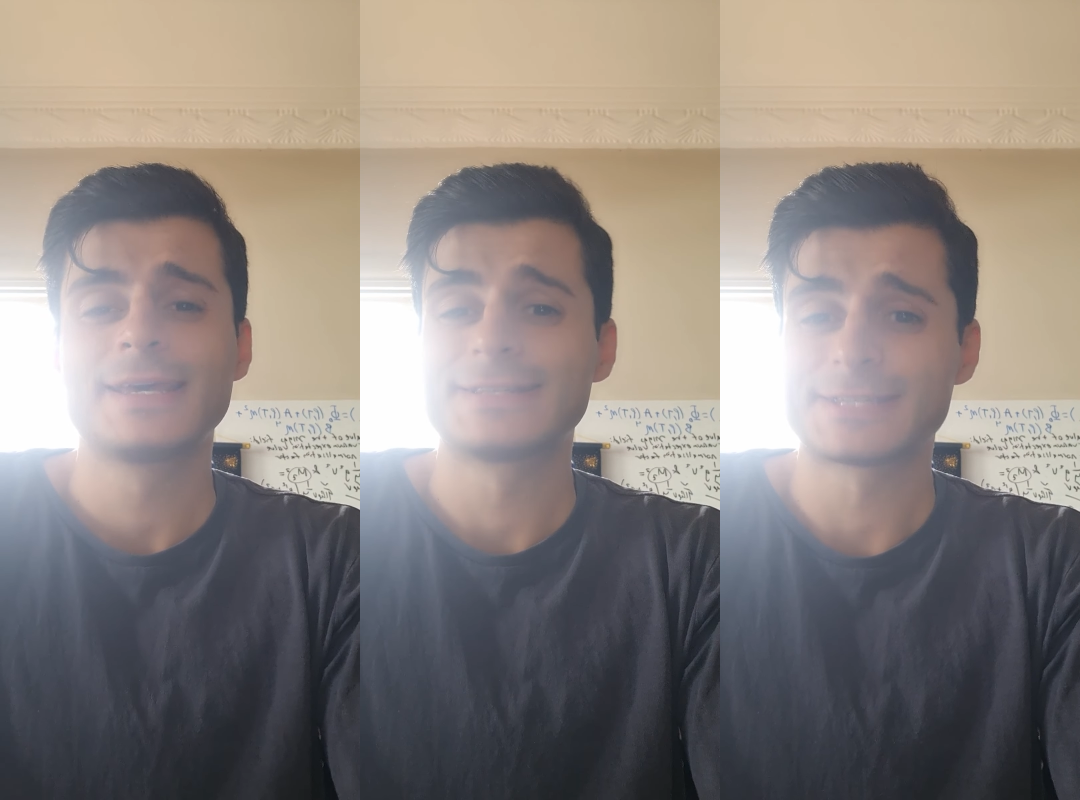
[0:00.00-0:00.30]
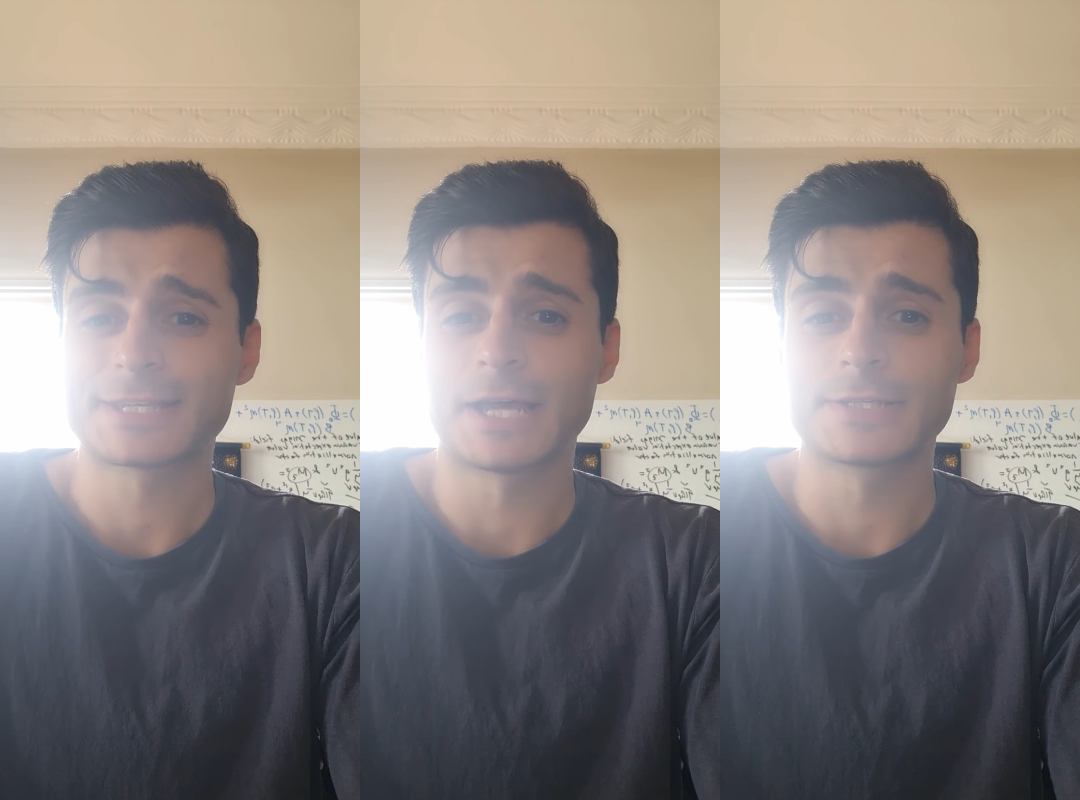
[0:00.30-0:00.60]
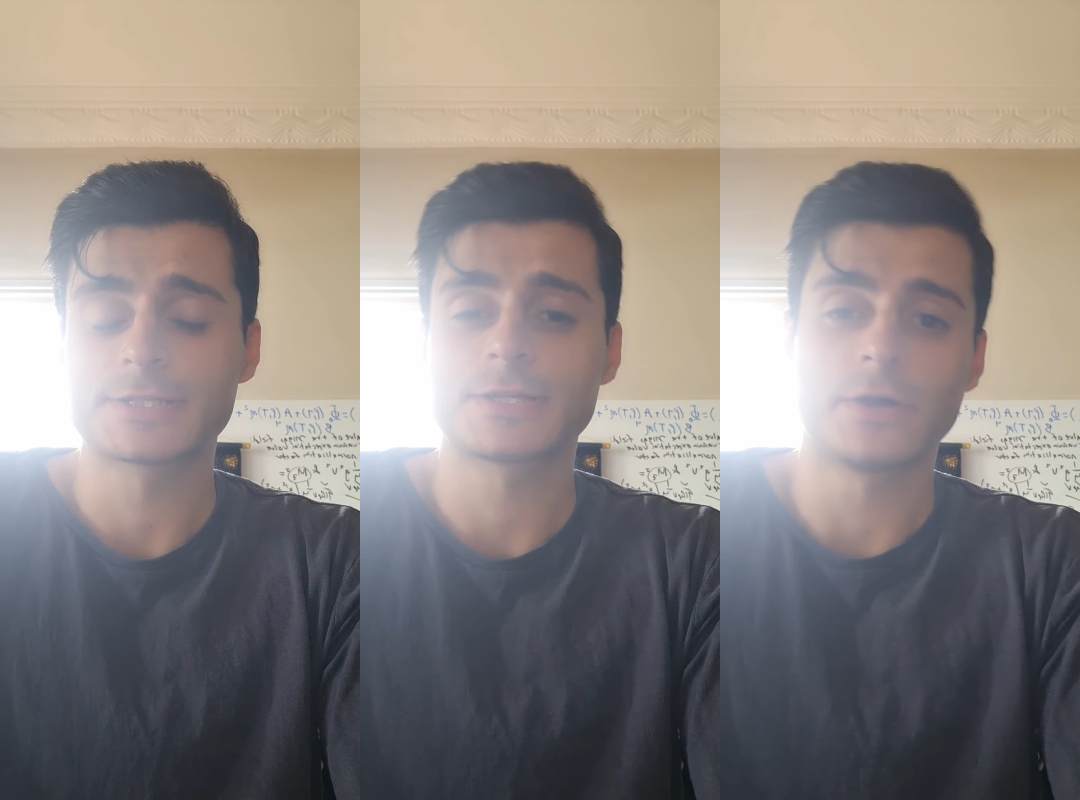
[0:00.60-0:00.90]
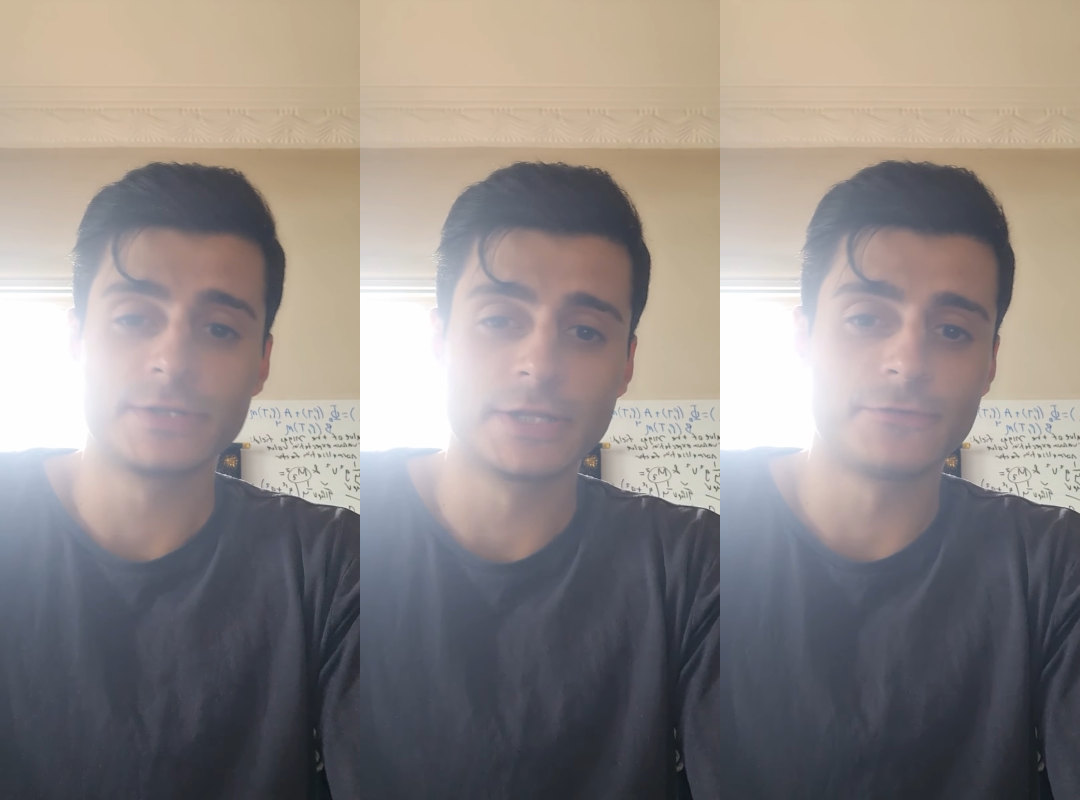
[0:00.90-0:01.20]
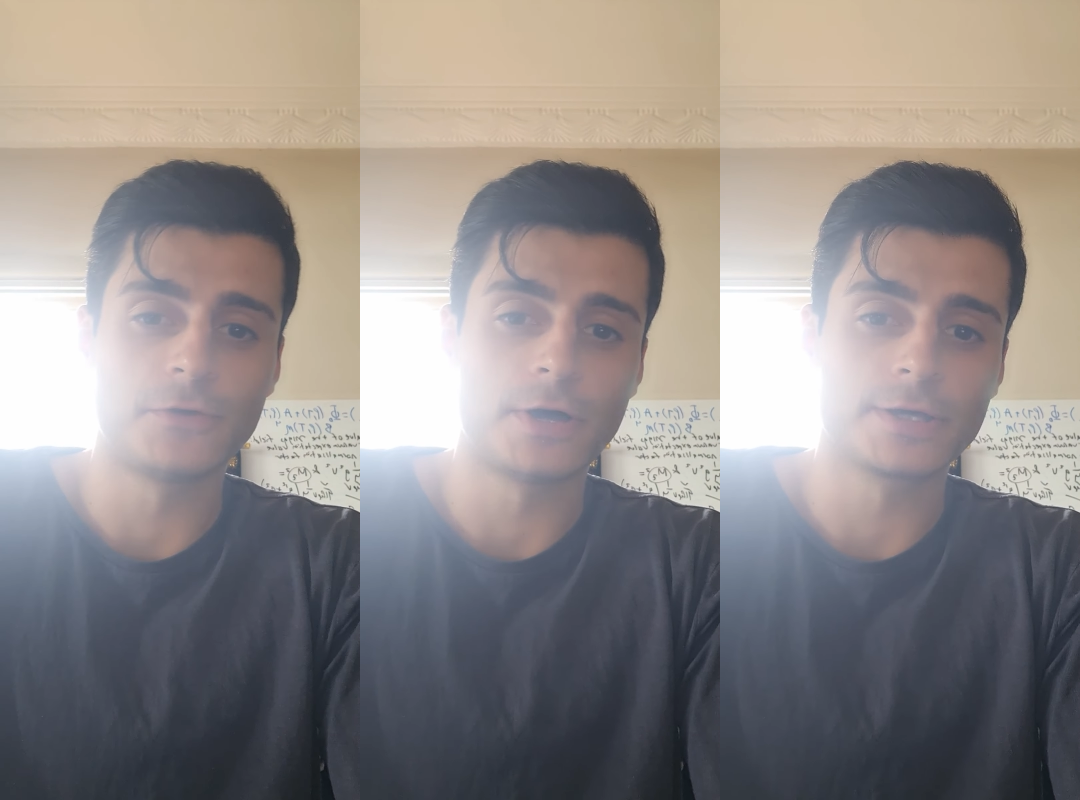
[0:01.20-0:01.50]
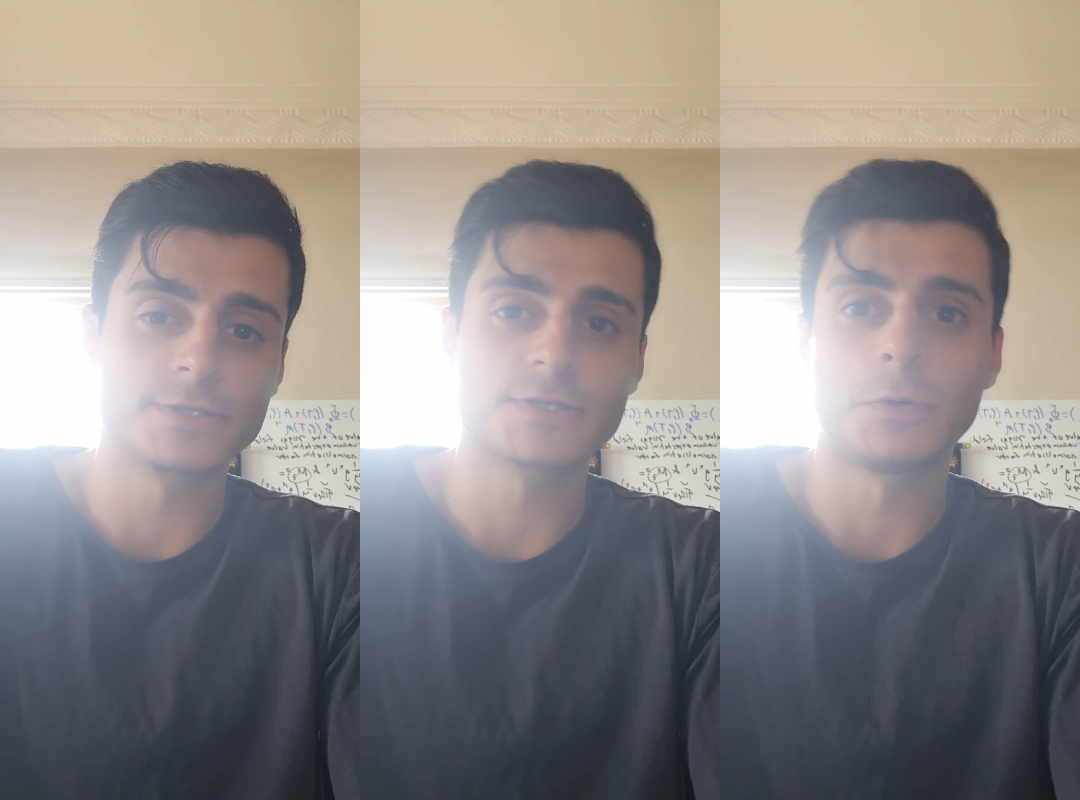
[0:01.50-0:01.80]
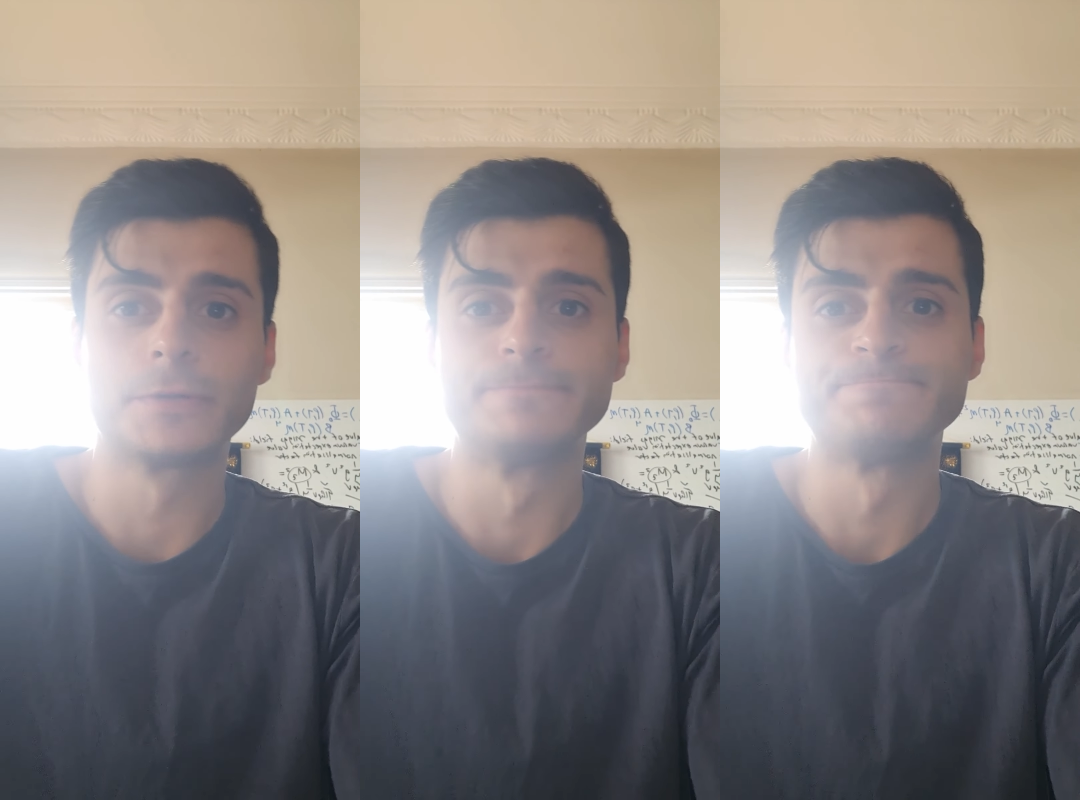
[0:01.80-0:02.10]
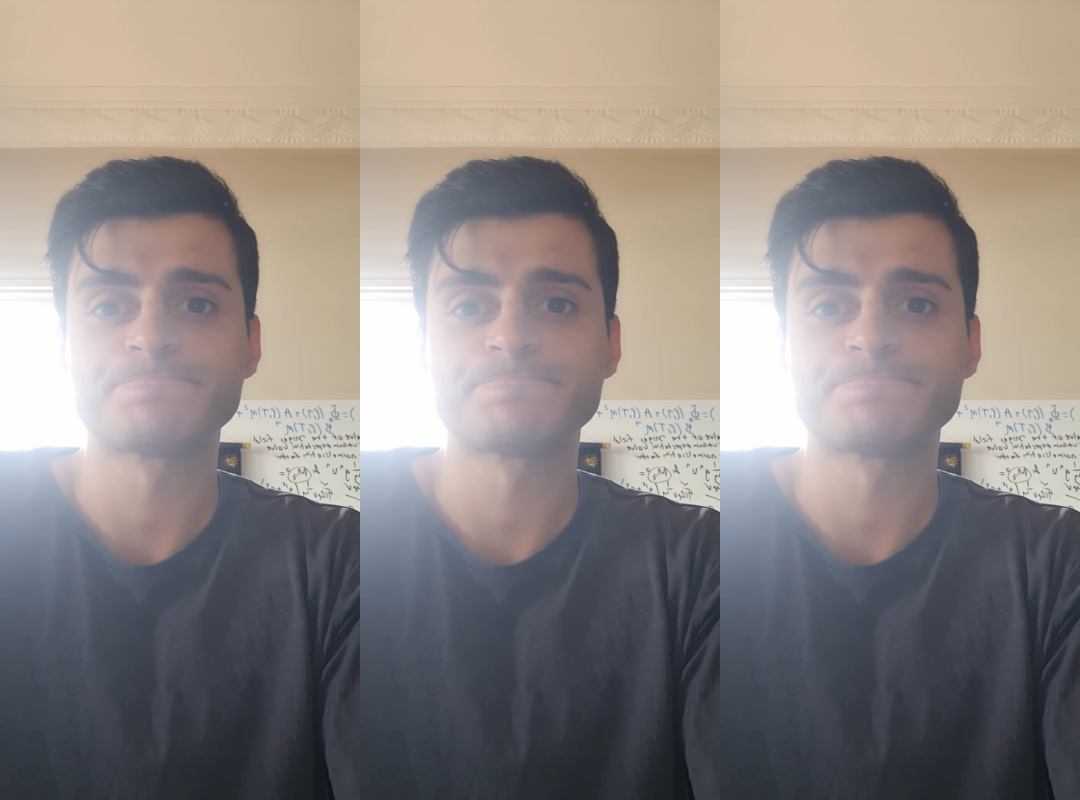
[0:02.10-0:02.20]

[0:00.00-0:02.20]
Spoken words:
discuss, identify, and so on.